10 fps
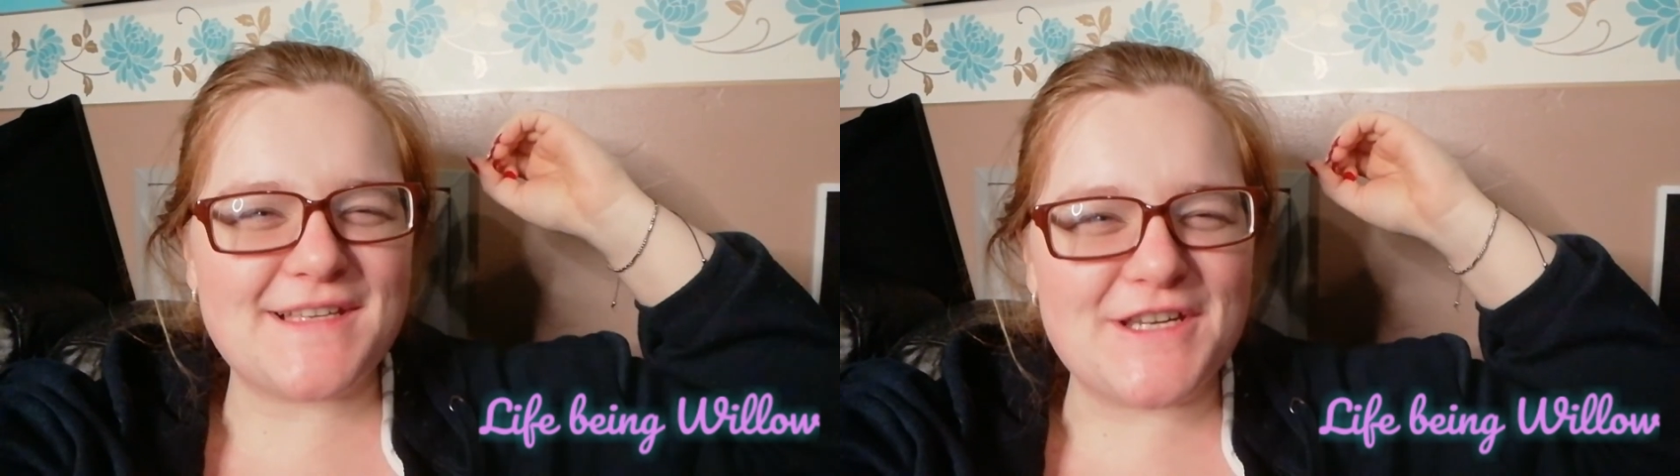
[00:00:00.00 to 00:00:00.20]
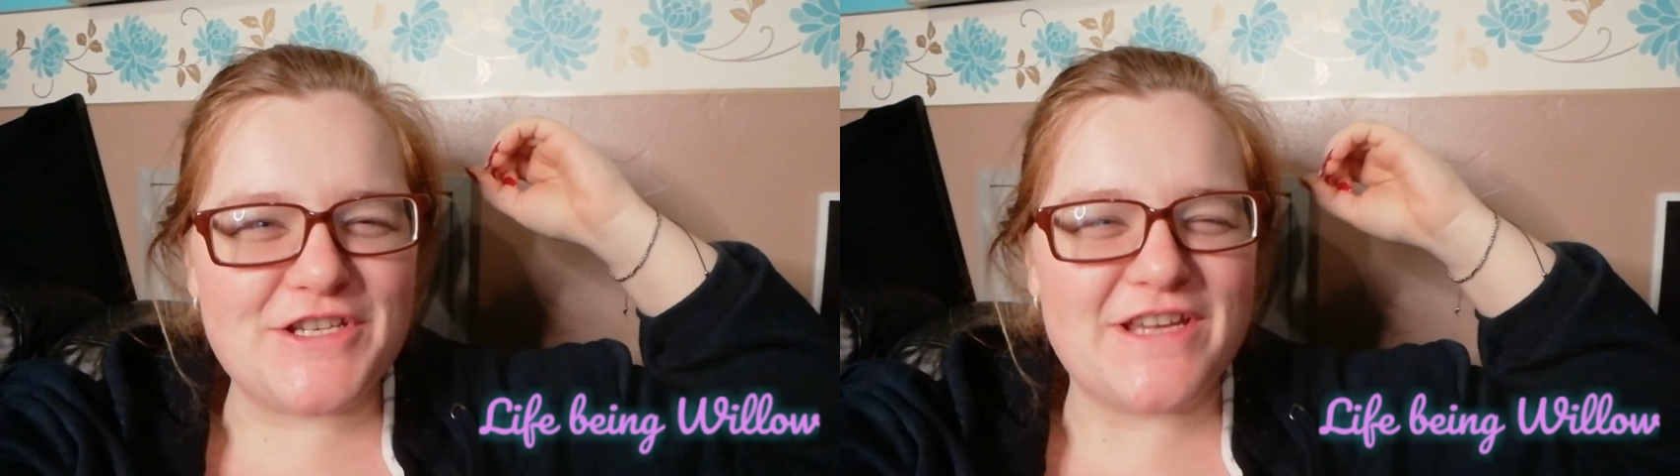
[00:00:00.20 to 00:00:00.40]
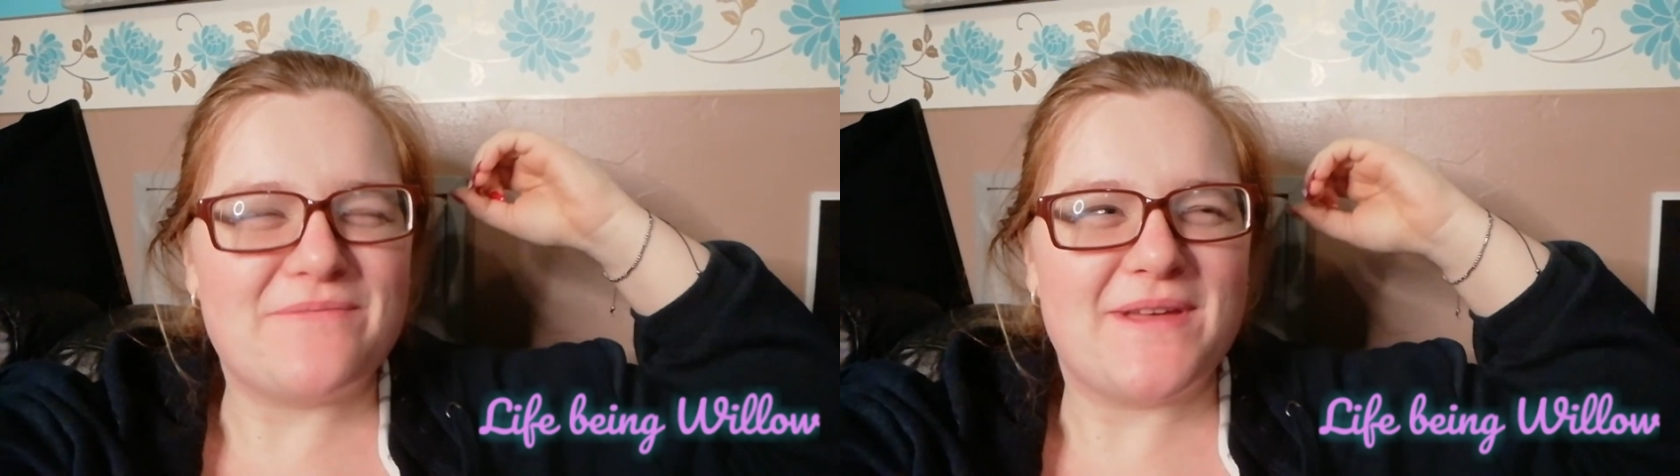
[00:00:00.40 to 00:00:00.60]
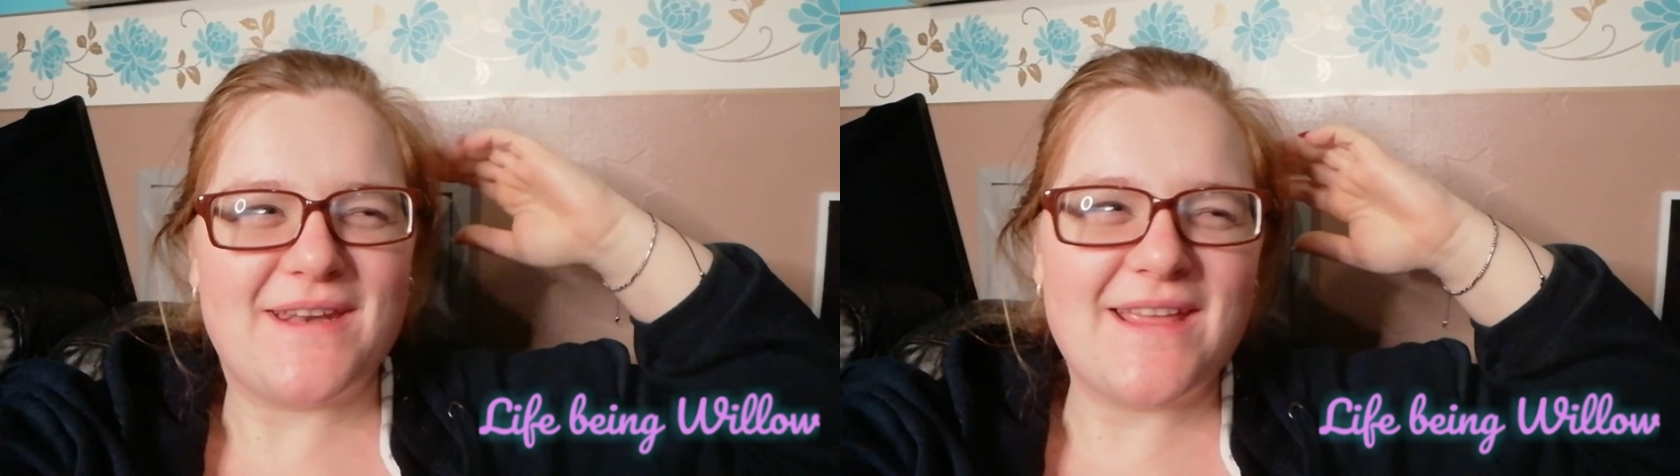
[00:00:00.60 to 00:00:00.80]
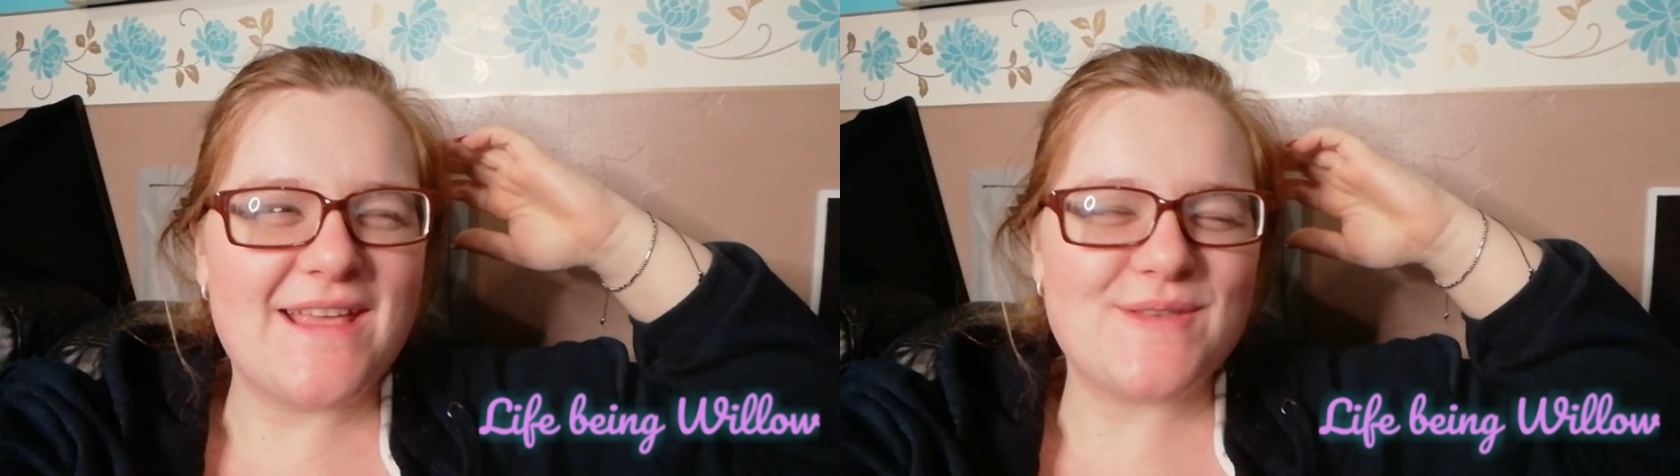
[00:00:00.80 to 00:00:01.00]
as an
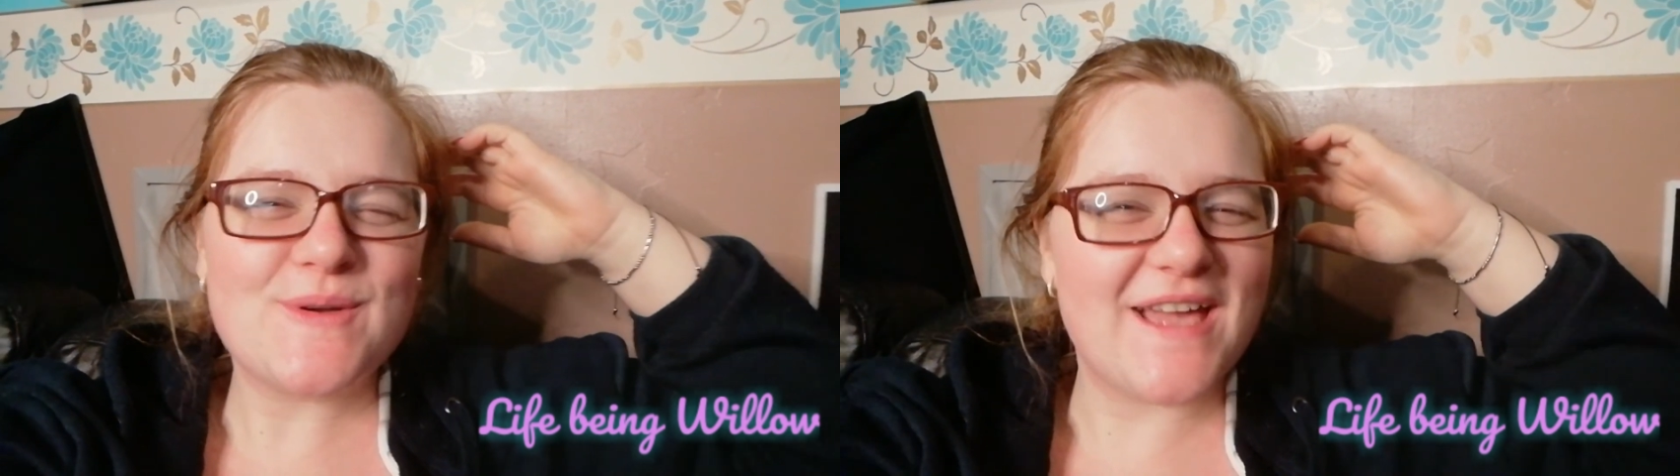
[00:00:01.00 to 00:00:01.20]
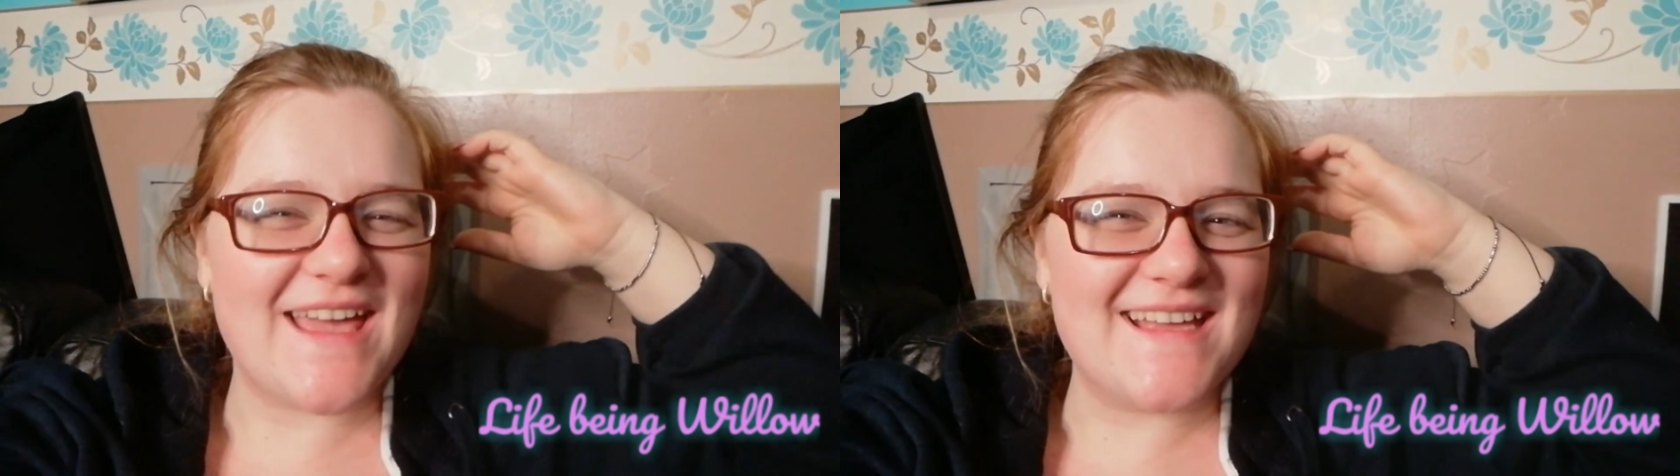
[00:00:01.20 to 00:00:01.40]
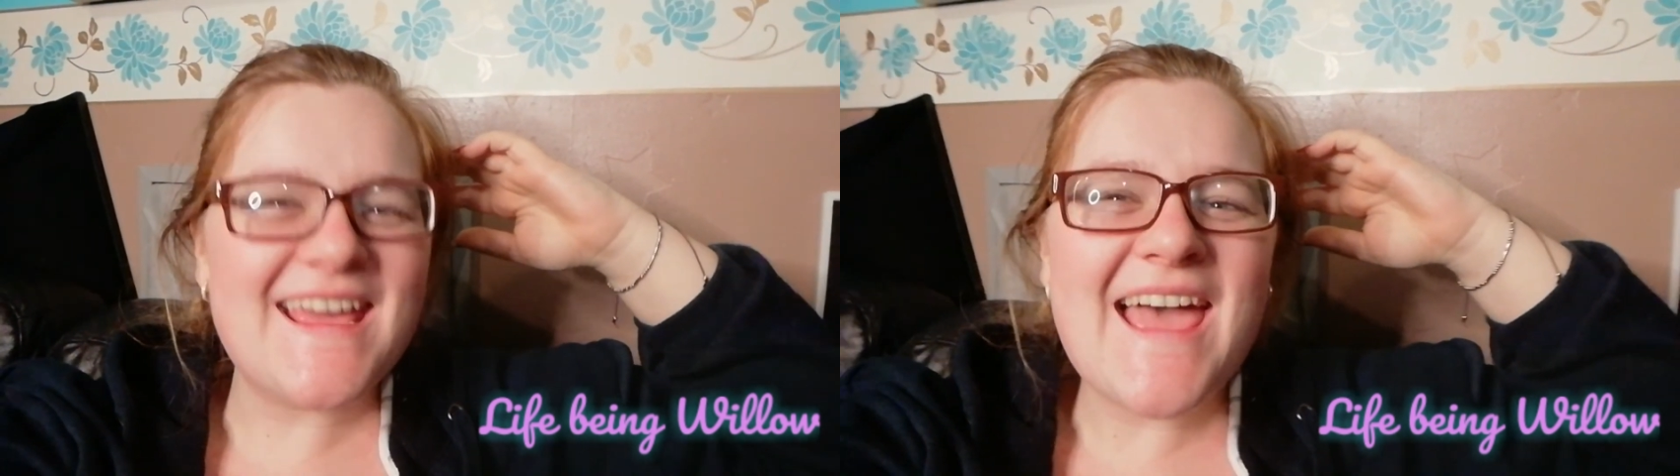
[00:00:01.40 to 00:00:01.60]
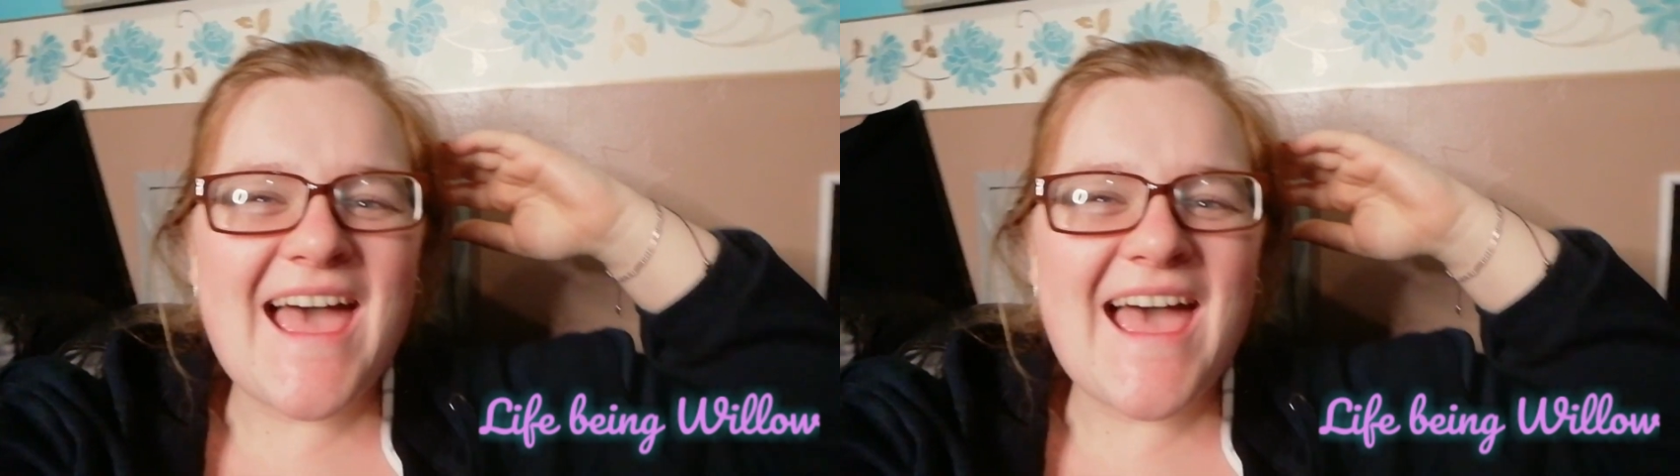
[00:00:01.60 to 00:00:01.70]
achievement. It's all good.